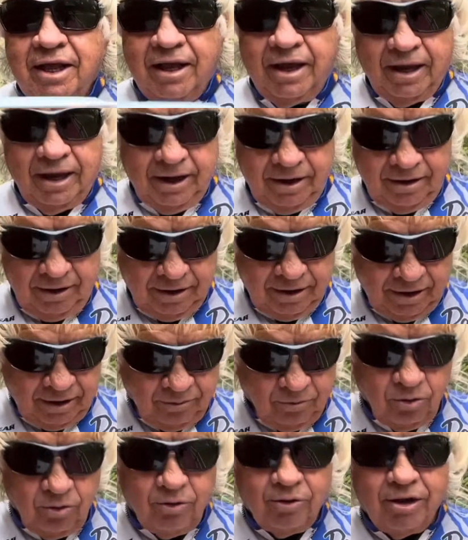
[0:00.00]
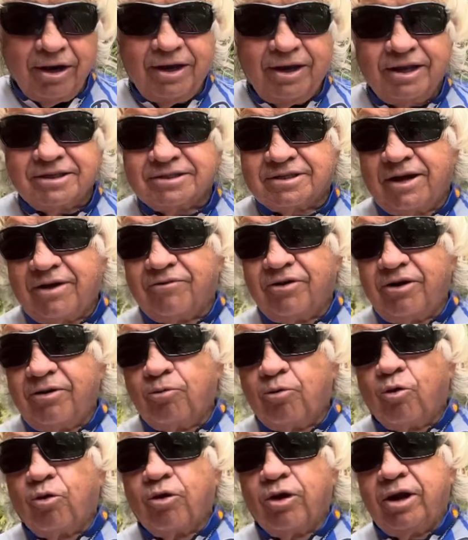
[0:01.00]
And uh, we read this every
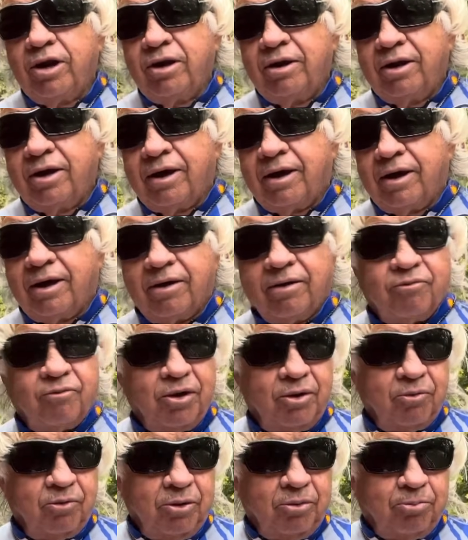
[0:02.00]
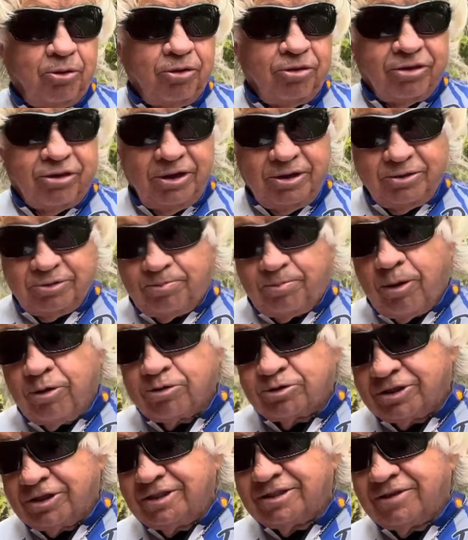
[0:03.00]
morning, uh, when we put the
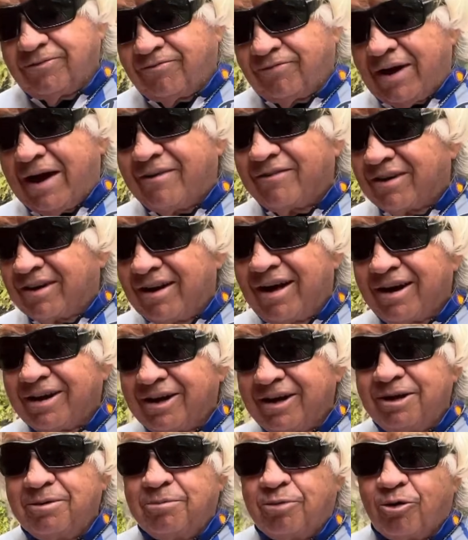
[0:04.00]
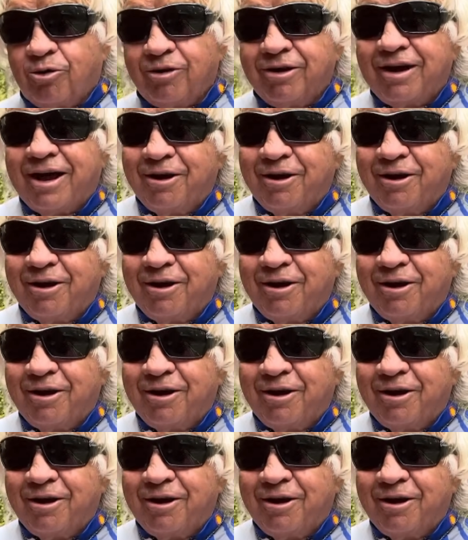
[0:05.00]
post these at five o'clock in the morning.